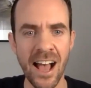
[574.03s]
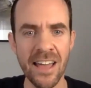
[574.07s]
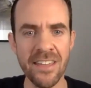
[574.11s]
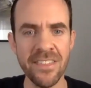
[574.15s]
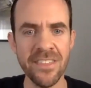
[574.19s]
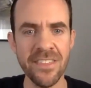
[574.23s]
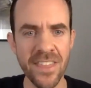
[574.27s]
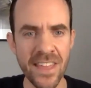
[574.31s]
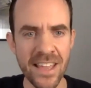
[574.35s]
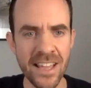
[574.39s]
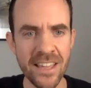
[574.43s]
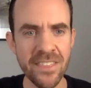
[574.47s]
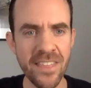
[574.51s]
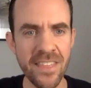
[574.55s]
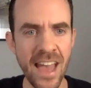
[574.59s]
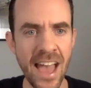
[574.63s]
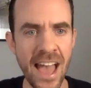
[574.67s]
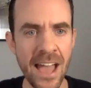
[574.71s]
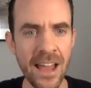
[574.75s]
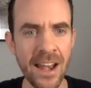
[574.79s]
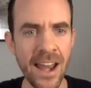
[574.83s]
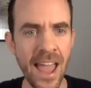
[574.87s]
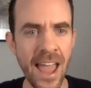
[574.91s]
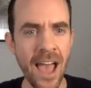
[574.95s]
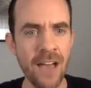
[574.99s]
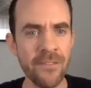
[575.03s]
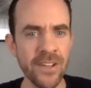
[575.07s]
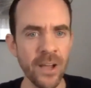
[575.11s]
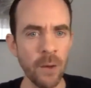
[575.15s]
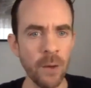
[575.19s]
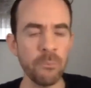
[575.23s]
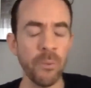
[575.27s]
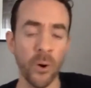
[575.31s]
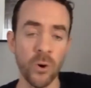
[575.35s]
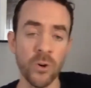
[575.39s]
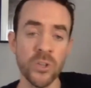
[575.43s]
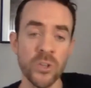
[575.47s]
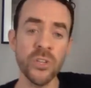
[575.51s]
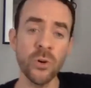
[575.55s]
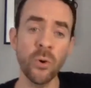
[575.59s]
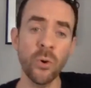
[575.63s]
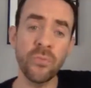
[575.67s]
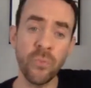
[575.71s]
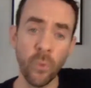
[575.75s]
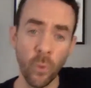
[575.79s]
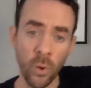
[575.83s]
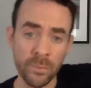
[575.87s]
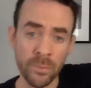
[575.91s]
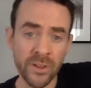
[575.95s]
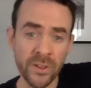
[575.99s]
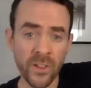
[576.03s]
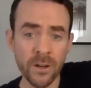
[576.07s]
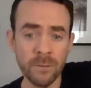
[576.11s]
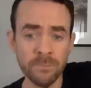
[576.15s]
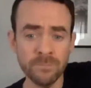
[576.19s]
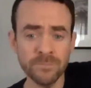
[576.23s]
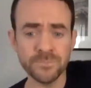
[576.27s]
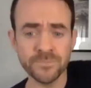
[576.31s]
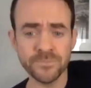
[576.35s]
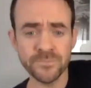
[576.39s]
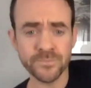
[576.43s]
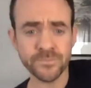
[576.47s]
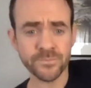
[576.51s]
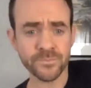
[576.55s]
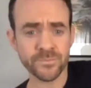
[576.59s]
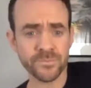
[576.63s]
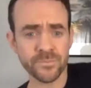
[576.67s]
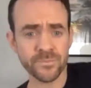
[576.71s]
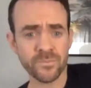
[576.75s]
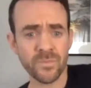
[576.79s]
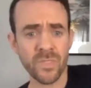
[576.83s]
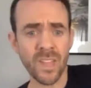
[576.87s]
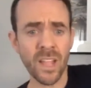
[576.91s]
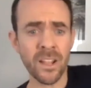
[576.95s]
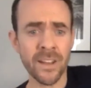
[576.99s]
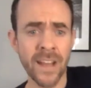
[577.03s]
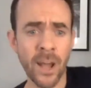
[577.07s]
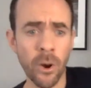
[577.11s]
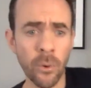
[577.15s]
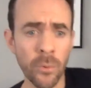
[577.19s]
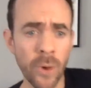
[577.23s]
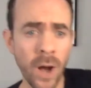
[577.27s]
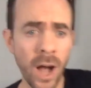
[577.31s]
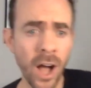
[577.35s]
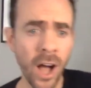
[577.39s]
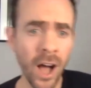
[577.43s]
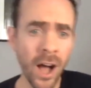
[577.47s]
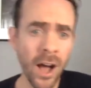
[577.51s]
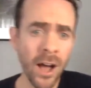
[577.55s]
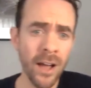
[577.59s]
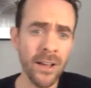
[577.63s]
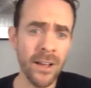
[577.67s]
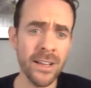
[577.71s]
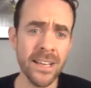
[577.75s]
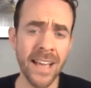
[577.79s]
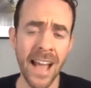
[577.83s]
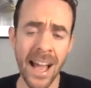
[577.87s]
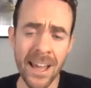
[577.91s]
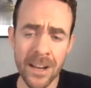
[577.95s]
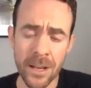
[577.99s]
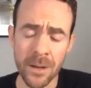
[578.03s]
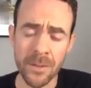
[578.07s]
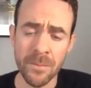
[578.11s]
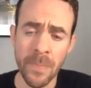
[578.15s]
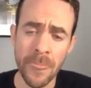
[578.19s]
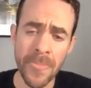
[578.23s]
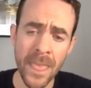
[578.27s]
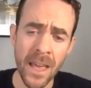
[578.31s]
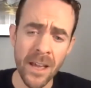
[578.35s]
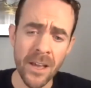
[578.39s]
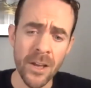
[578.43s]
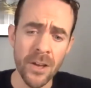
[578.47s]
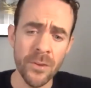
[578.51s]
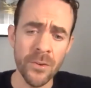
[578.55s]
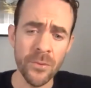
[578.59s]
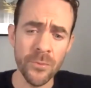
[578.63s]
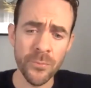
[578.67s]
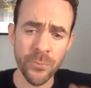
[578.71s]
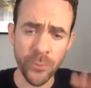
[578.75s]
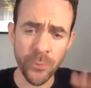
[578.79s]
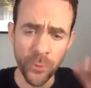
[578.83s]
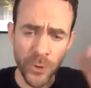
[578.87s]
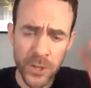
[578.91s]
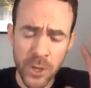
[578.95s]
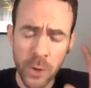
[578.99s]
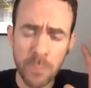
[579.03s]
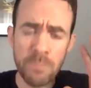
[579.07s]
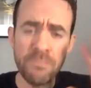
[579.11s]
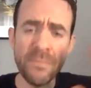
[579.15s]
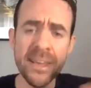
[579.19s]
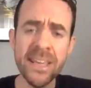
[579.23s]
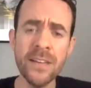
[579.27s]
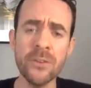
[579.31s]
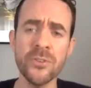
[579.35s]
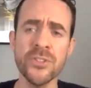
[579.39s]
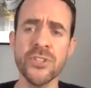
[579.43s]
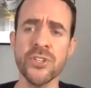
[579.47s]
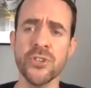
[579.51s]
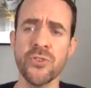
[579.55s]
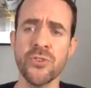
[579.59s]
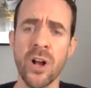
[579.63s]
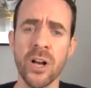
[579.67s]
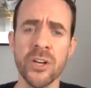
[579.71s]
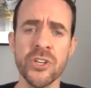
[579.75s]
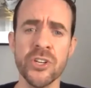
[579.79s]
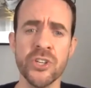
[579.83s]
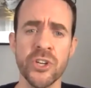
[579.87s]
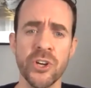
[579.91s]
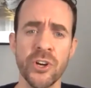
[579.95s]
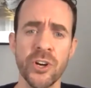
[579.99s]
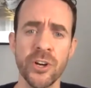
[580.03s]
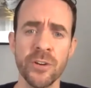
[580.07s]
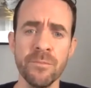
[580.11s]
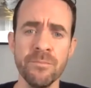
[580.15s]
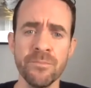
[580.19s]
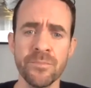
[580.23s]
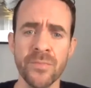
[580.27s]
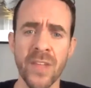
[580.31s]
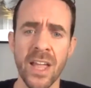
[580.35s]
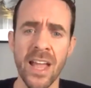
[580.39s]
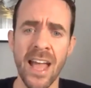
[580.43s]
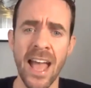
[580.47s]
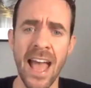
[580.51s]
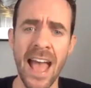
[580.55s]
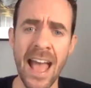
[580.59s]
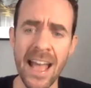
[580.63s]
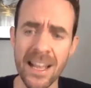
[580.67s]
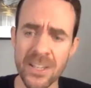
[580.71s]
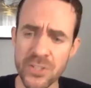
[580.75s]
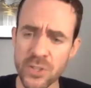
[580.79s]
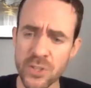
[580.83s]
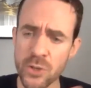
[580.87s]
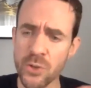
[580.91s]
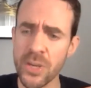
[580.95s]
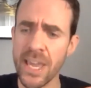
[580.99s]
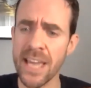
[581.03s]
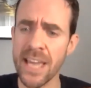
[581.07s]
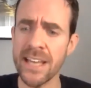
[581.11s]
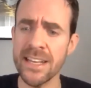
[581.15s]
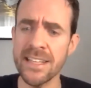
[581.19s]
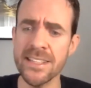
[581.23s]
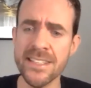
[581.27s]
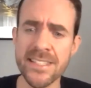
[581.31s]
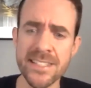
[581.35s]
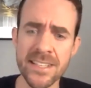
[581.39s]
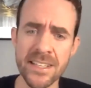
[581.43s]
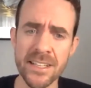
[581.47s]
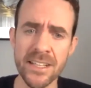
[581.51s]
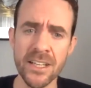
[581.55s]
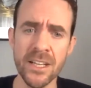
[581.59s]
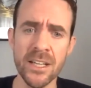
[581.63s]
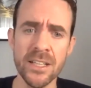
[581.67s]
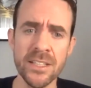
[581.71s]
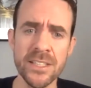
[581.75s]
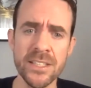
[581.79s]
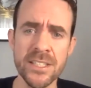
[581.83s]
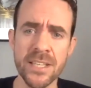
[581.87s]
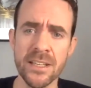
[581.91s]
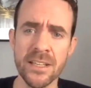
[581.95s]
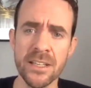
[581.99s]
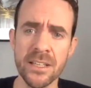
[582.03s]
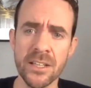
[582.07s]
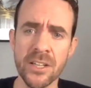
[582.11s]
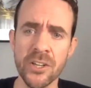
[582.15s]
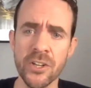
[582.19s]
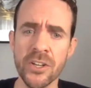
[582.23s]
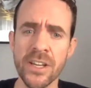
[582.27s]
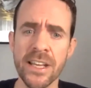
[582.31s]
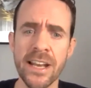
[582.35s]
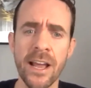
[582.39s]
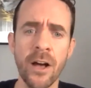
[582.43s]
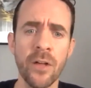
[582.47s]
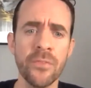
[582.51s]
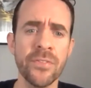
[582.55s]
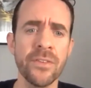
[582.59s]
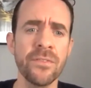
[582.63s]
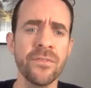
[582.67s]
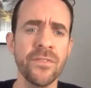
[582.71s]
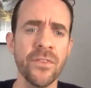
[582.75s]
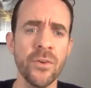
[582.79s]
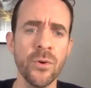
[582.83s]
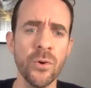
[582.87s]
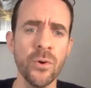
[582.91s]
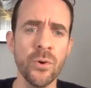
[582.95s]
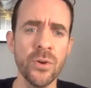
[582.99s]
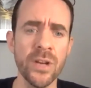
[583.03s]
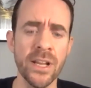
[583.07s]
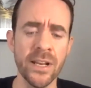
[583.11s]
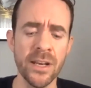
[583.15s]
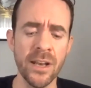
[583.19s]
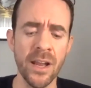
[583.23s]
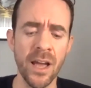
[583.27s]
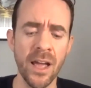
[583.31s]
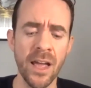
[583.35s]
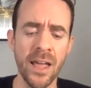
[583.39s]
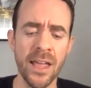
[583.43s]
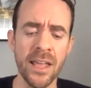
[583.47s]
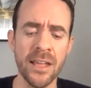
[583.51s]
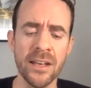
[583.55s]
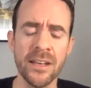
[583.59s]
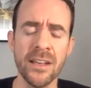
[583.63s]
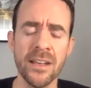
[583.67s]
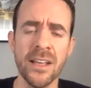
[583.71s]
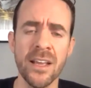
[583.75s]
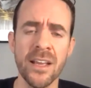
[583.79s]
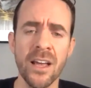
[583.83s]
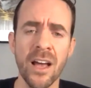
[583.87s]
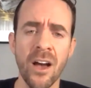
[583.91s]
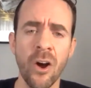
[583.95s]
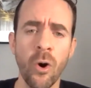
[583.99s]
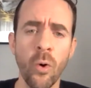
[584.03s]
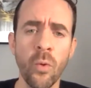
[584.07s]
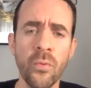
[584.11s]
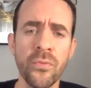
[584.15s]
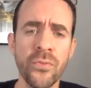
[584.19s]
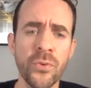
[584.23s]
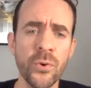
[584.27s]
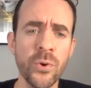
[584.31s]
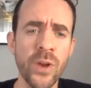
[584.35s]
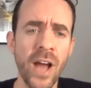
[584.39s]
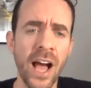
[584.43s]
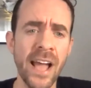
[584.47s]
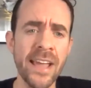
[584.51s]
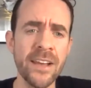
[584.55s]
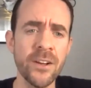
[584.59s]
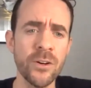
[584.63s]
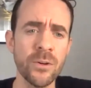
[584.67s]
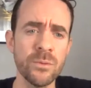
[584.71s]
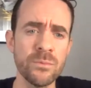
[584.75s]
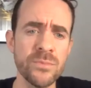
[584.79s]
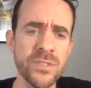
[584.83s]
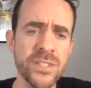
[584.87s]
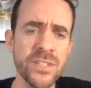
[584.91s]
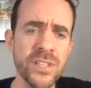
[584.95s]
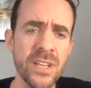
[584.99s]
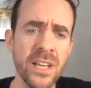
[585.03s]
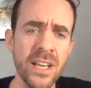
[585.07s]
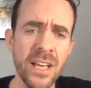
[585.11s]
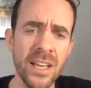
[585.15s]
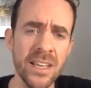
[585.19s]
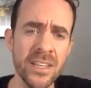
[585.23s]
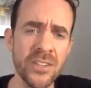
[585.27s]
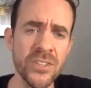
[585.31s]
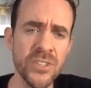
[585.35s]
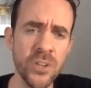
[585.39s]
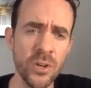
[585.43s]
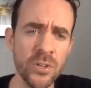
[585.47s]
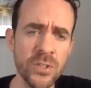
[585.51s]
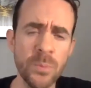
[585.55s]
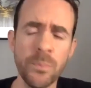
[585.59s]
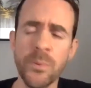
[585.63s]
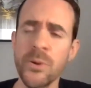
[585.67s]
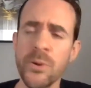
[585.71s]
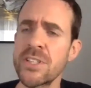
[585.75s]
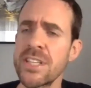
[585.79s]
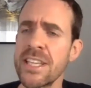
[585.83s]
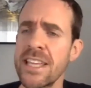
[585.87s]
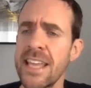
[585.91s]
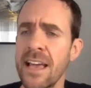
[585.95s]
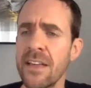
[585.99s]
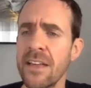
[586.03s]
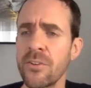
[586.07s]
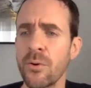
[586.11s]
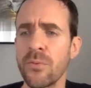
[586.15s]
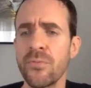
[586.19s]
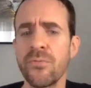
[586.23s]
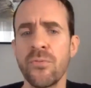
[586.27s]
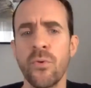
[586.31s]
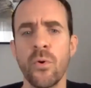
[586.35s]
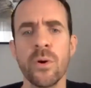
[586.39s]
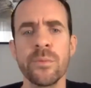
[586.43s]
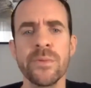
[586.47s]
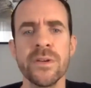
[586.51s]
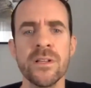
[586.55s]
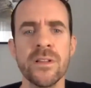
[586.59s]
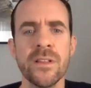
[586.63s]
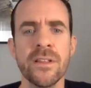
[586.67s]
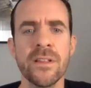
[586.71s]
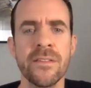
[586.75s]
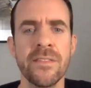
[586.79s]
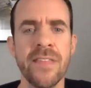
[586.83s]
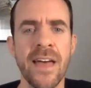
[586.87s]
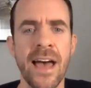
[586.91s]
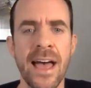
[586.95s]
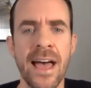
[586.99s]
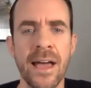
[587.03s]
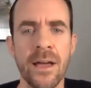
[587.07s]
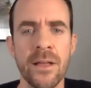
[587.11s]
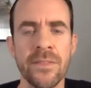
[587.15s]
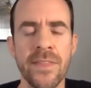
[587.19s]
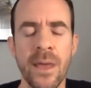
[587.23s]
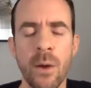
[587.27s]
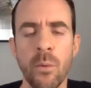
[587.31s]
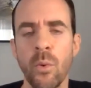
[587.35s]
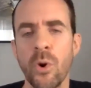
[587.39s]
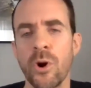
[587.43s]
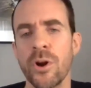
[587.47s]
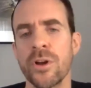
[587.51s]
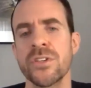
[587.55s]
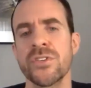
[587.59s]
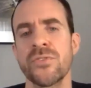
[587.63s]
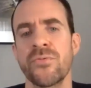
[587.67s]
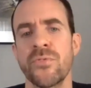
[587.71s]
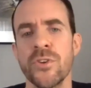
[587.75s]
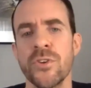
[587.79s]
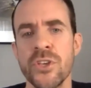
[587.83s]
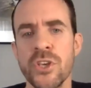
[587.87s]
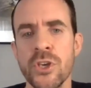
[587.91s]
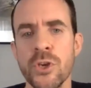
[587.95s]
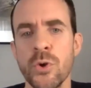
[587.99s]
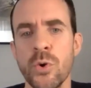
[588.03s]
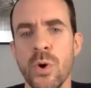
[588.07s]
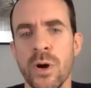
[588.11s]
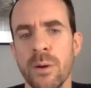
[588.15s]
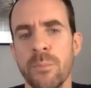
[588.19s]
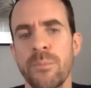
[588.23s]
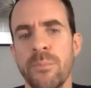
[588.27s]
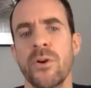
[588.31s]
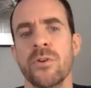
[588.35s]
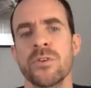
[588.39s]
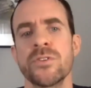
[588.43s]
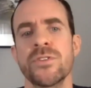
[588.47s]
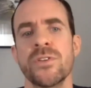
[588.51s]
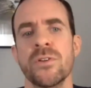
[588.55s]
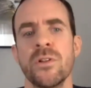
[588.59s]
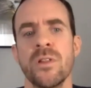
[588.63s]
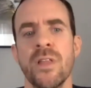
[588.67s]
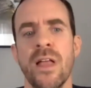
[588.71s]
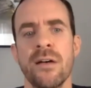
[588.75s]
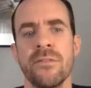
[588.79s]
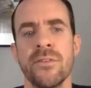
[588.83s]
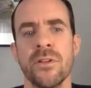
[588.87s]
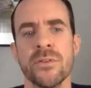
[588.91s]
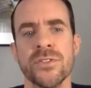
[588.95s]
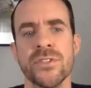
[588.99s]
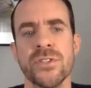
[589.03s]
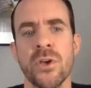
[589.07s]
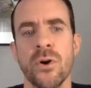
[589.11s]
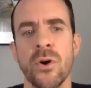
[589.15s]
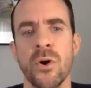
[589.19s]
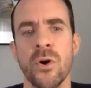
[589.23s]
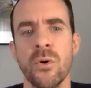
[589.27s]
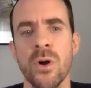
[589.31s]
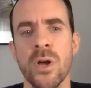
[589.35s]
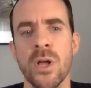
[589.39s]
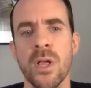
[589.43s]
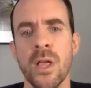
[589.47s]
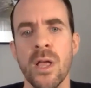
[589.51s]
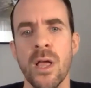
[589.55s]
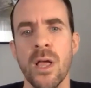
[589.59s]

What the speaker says: think that having a personal formula, now, kind of for your meal structure, as you get into cooking healthy food and whole food items, you start to put together a formula that works for you on a personal level. So